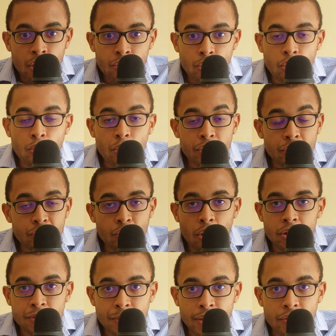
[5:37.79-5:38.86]
They're going to
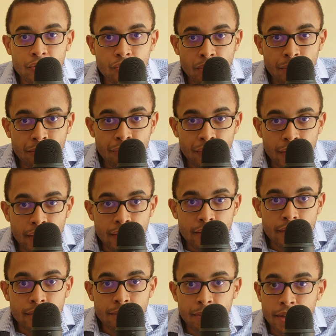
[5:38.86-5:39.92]
charge me extreme
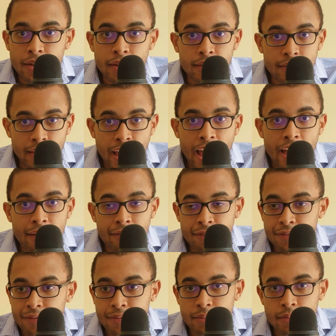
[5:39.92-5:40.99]
fees because they
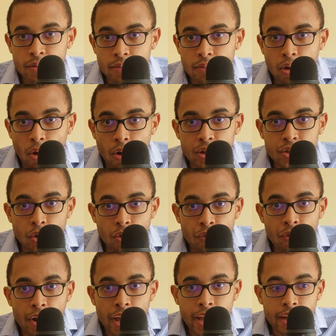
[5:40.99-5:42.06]
have large
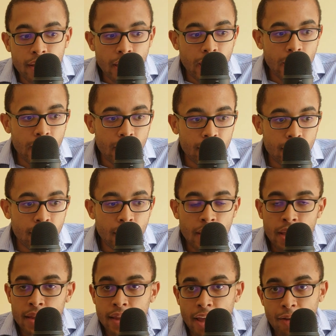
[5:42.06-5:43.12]
overhead, and
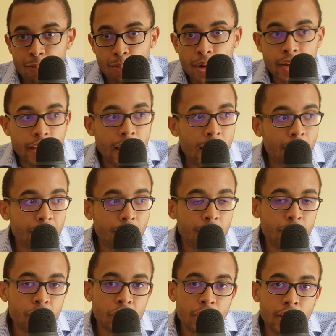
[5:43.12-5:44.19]
they have money counting
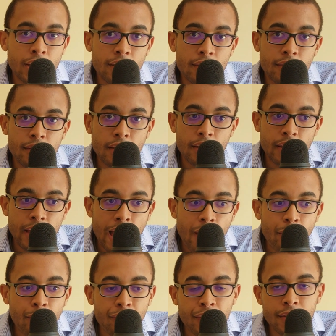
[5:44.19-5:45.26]
machines and
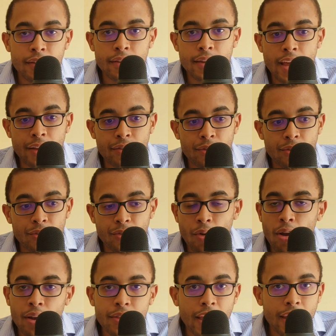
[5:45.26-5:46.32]
counterfeit detectors.
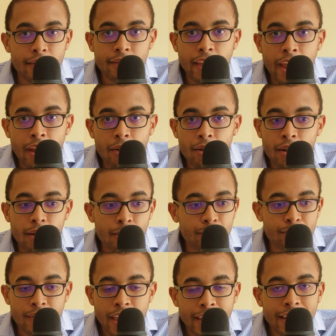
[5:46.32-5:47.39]
All of that is
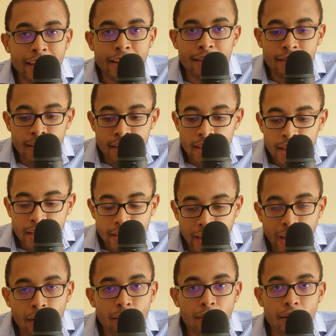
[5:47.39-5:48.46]
taken
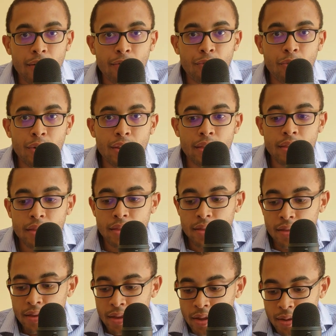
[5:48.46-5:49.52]
care of
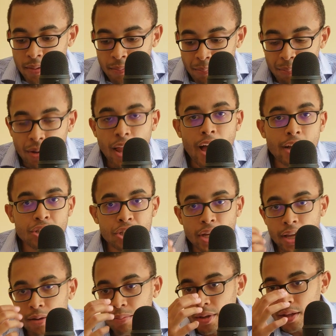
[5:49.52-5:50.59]
with
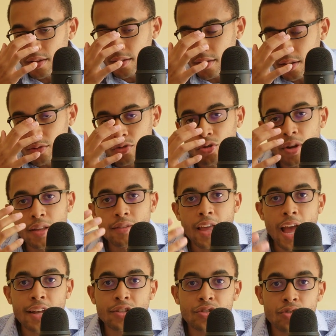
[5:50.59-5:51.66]
blockchain because the
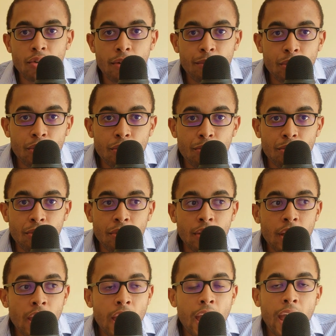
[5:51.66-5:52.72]
transactions are immutable
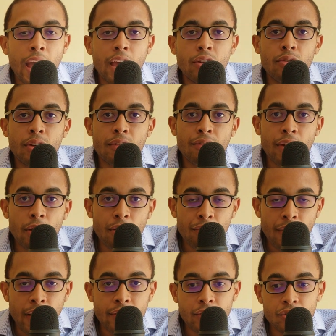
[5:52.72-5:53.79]
and you can
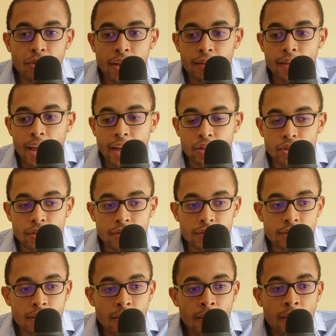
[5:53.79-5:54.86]
verify the
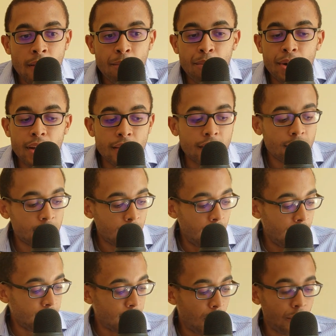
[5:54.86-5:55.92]
transactions. But in this
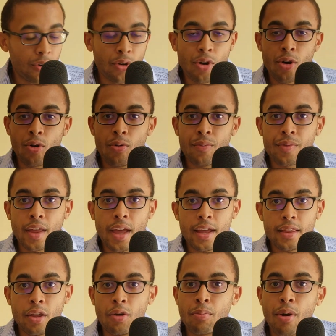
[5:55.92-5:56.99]
case, I would go
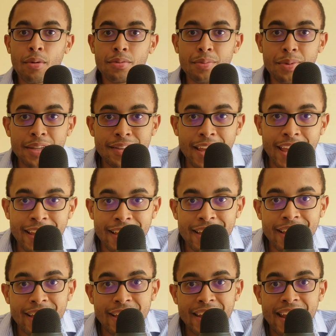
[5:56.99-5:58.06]
and they would probably take
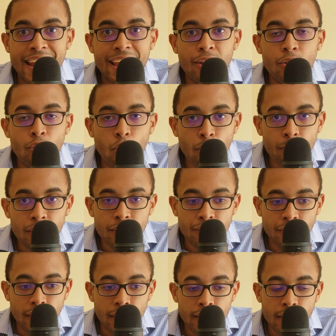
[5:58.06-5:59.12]
an enormous
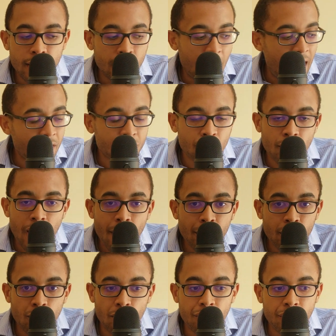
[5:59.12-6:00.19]
fee, an
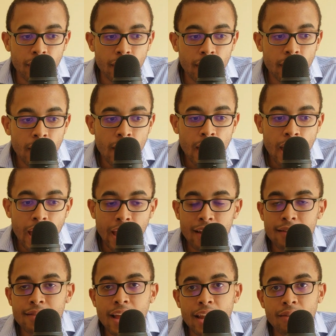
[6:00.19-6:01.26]
astronomical fee, and
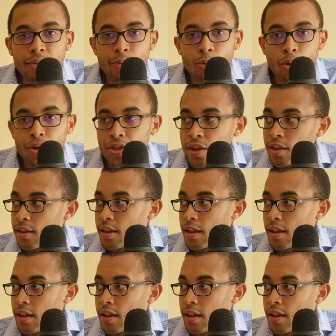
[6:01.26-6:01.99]
it's not even worth it.